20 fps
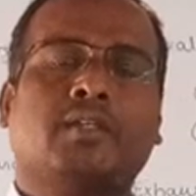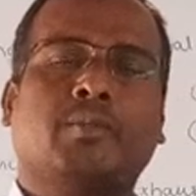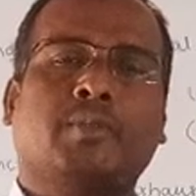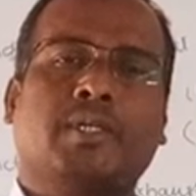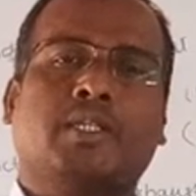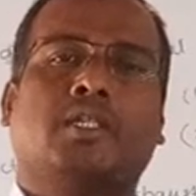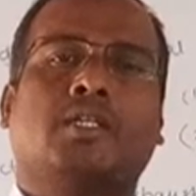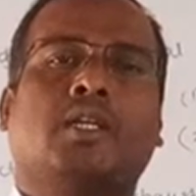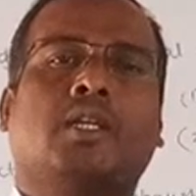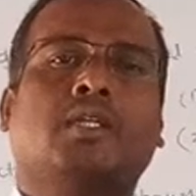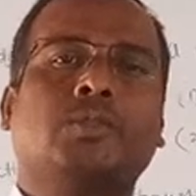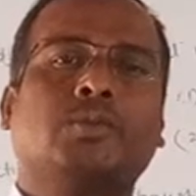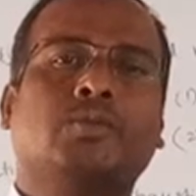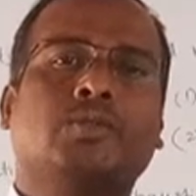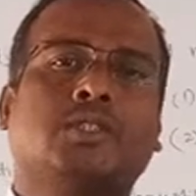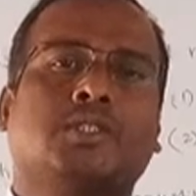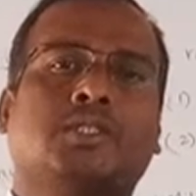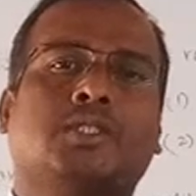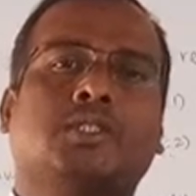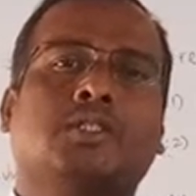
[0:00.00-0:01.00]
the materials
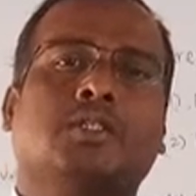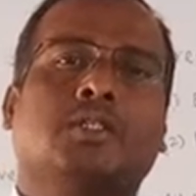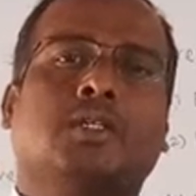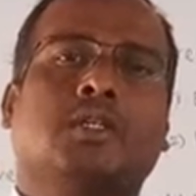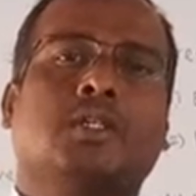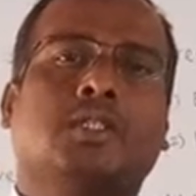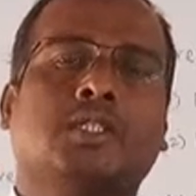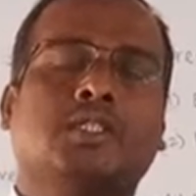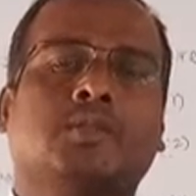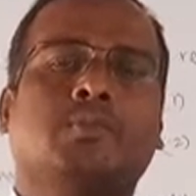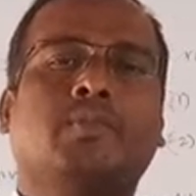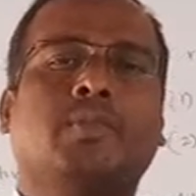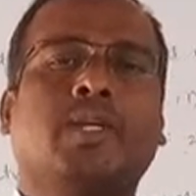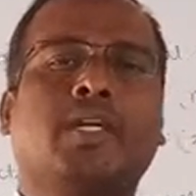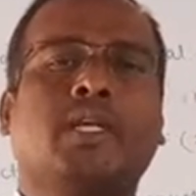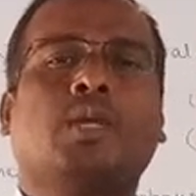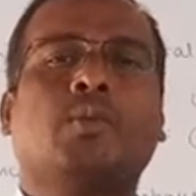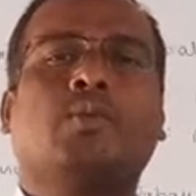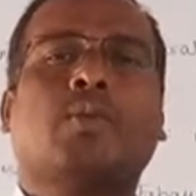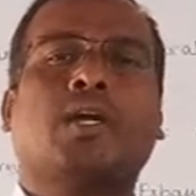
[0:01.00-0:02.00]
which is
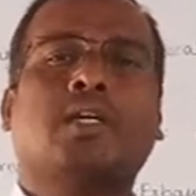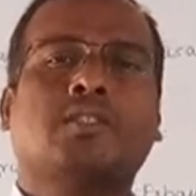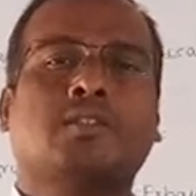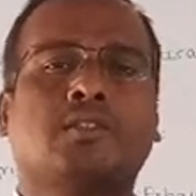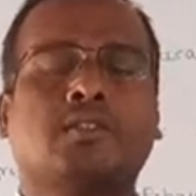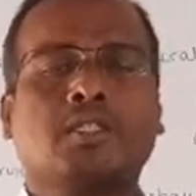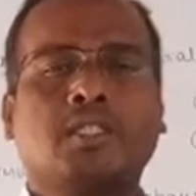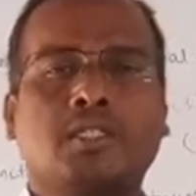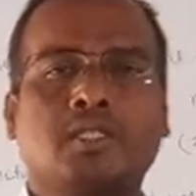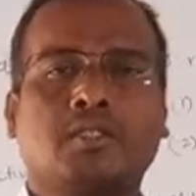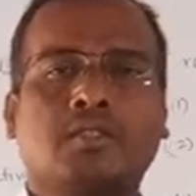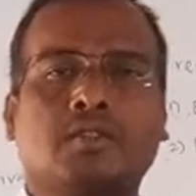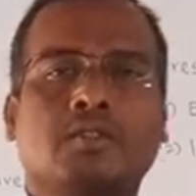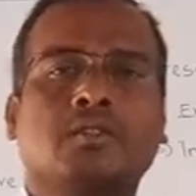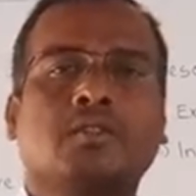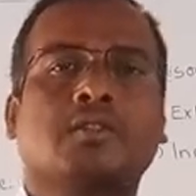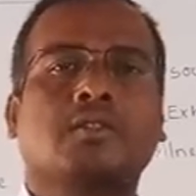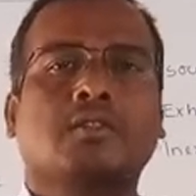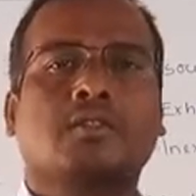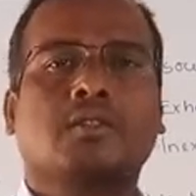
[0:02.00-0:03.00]
made by the
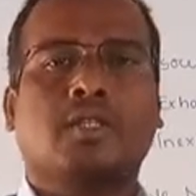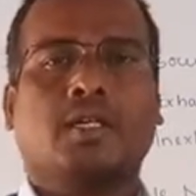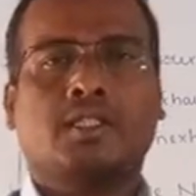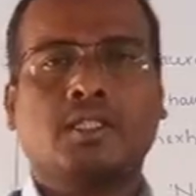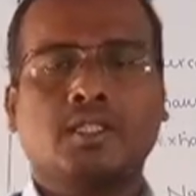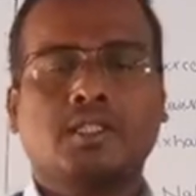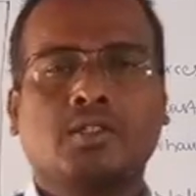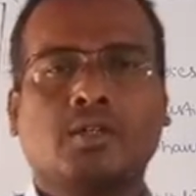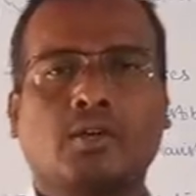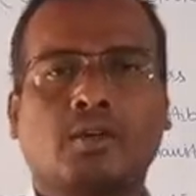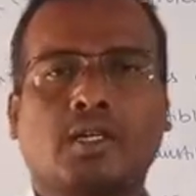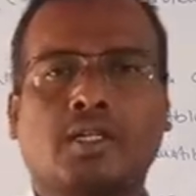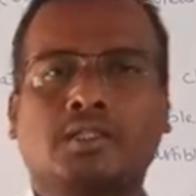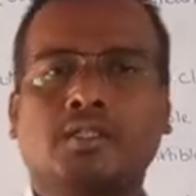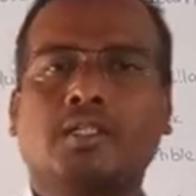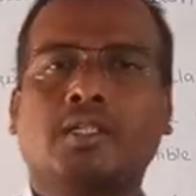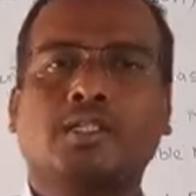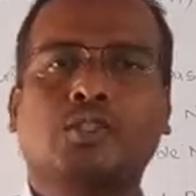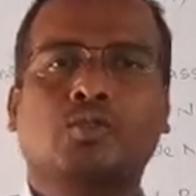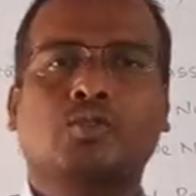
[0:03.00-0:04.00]
nature, that is called as
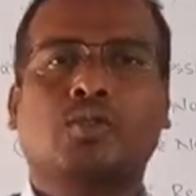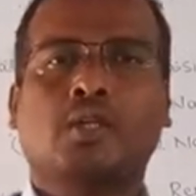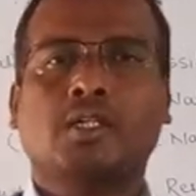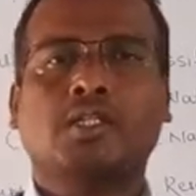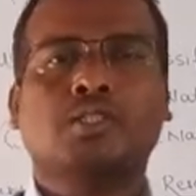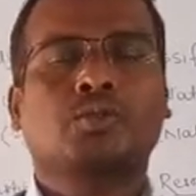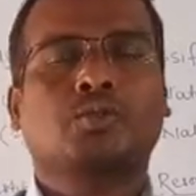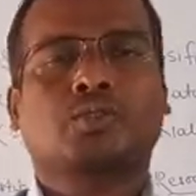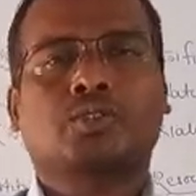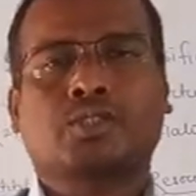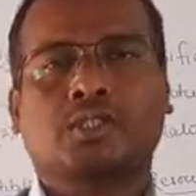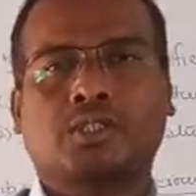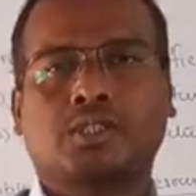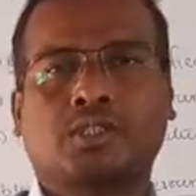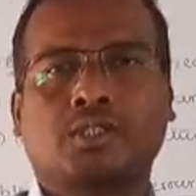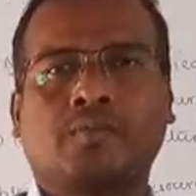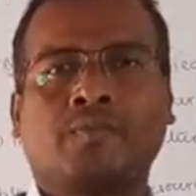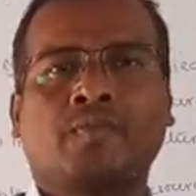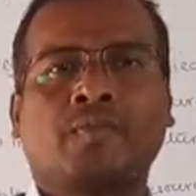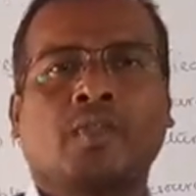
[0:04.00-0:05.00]
natural
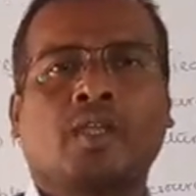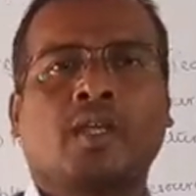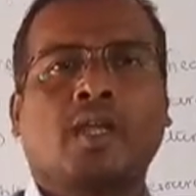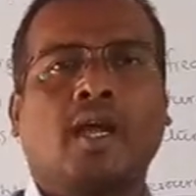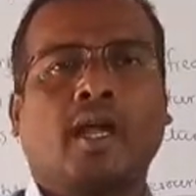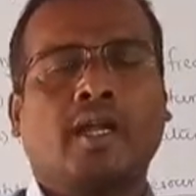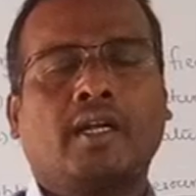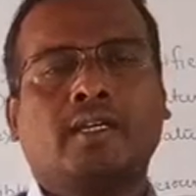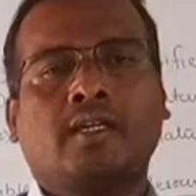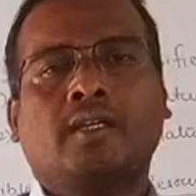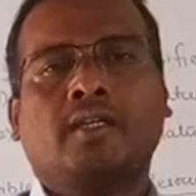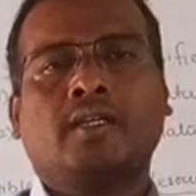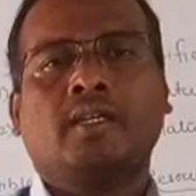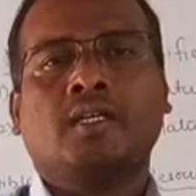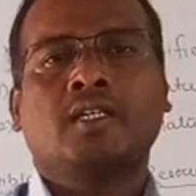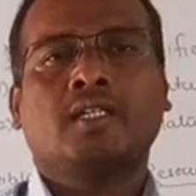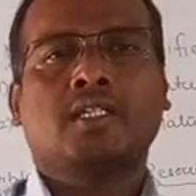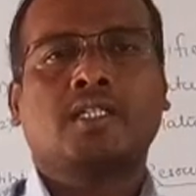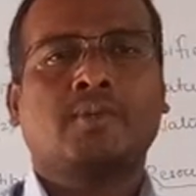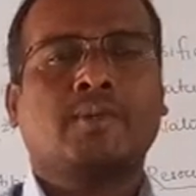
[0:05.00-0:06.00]
resources. And
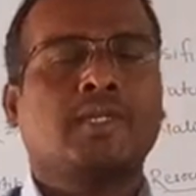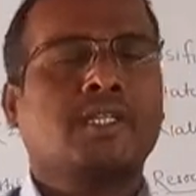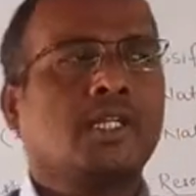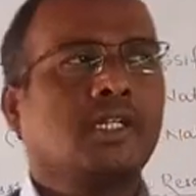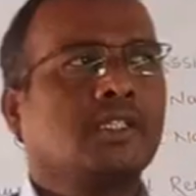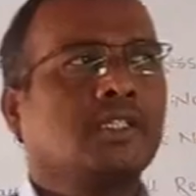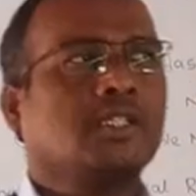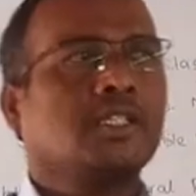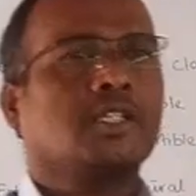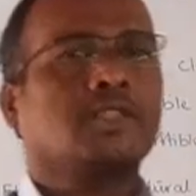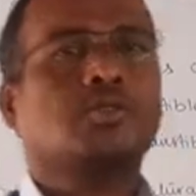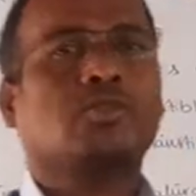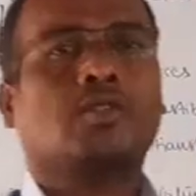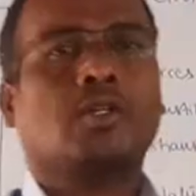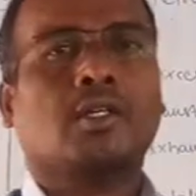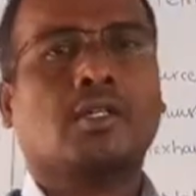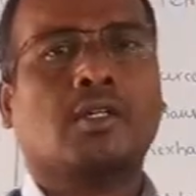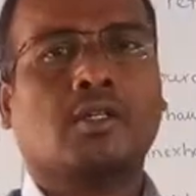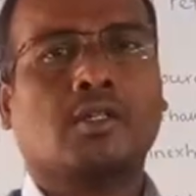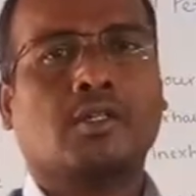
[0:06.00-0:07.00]
especially the
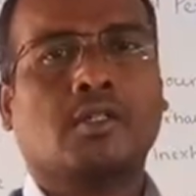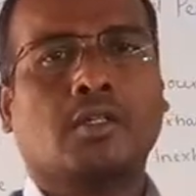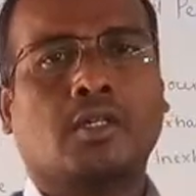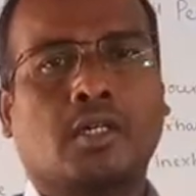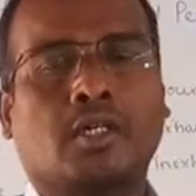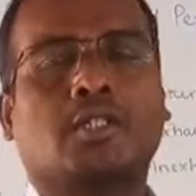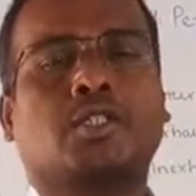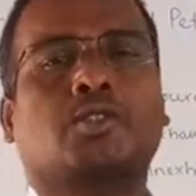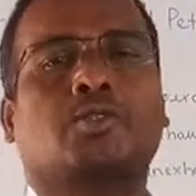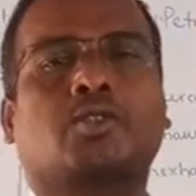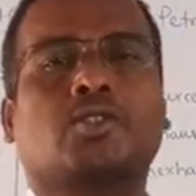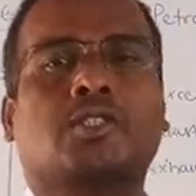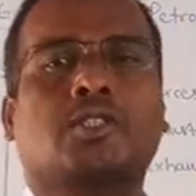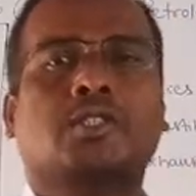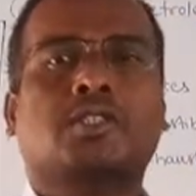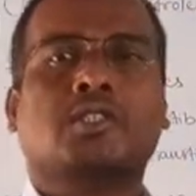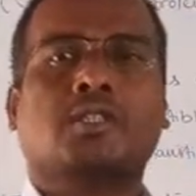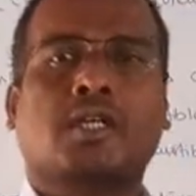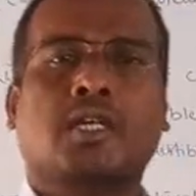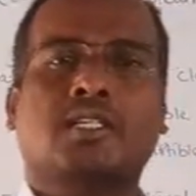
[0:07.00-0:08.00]
natural
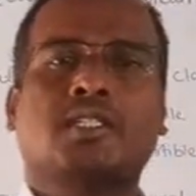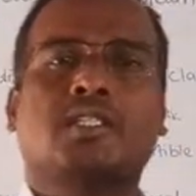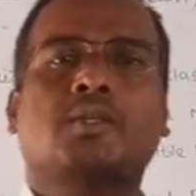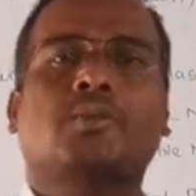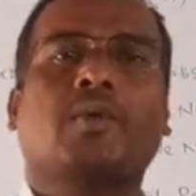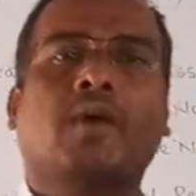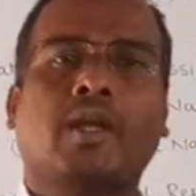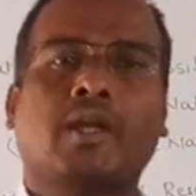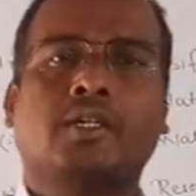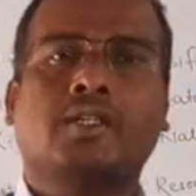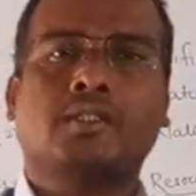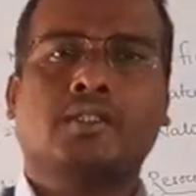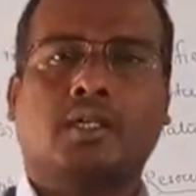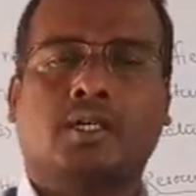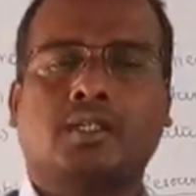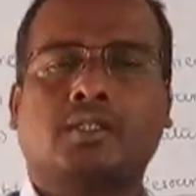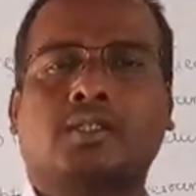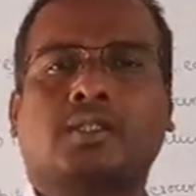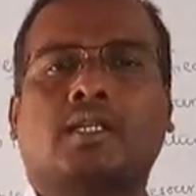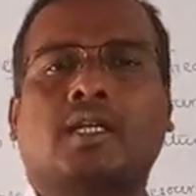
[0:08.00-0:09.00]
resources classified
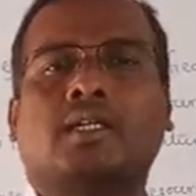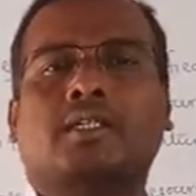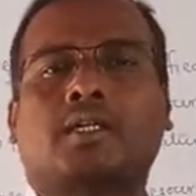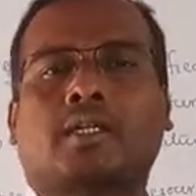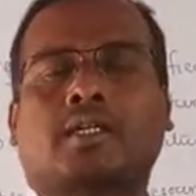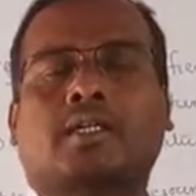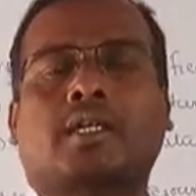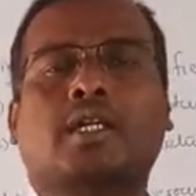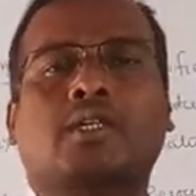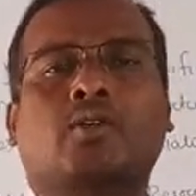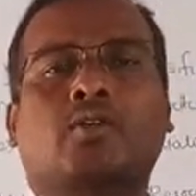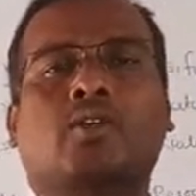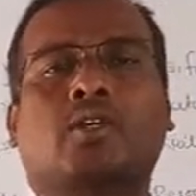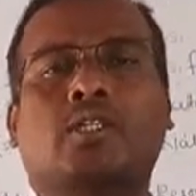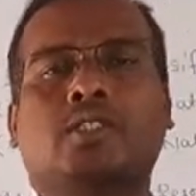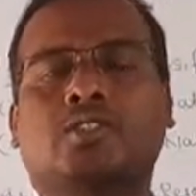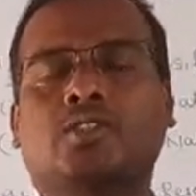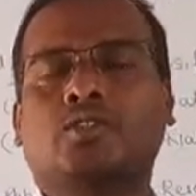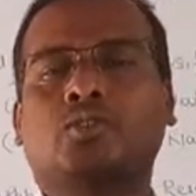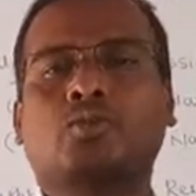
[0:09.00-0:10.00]
and
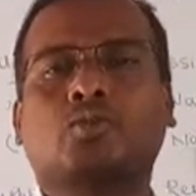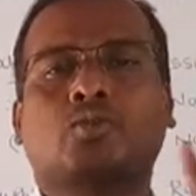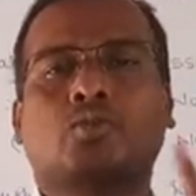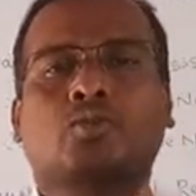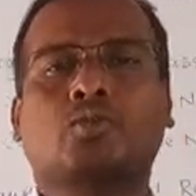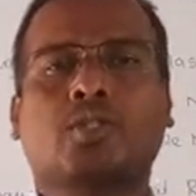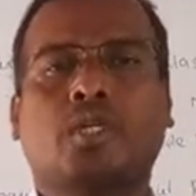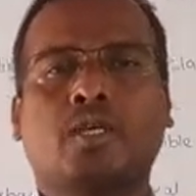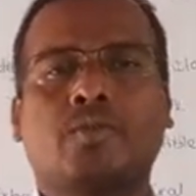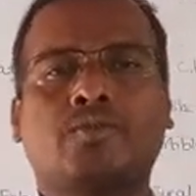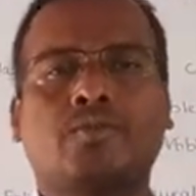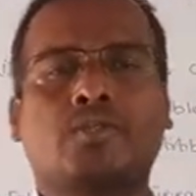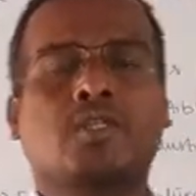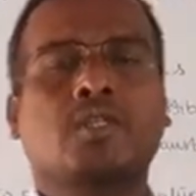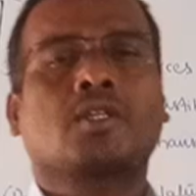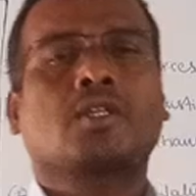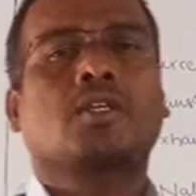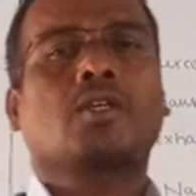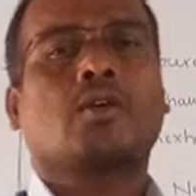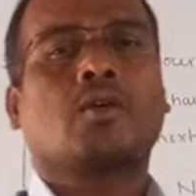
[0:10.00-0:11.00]
categorized into two types.
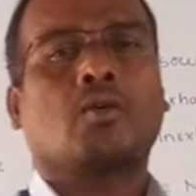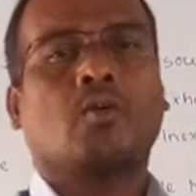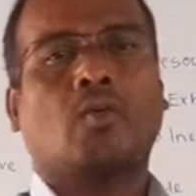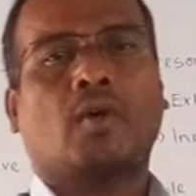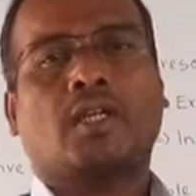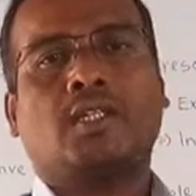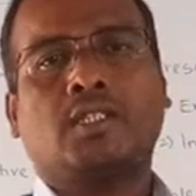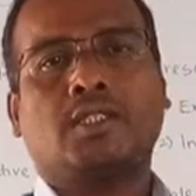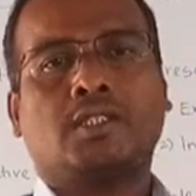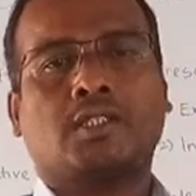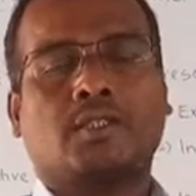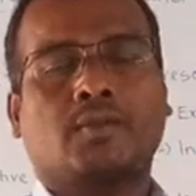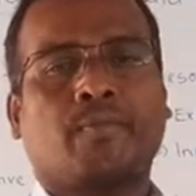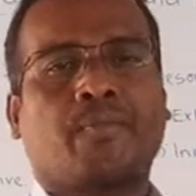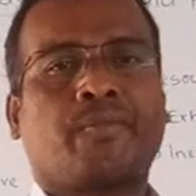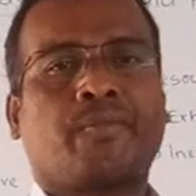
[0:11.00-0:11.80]
One is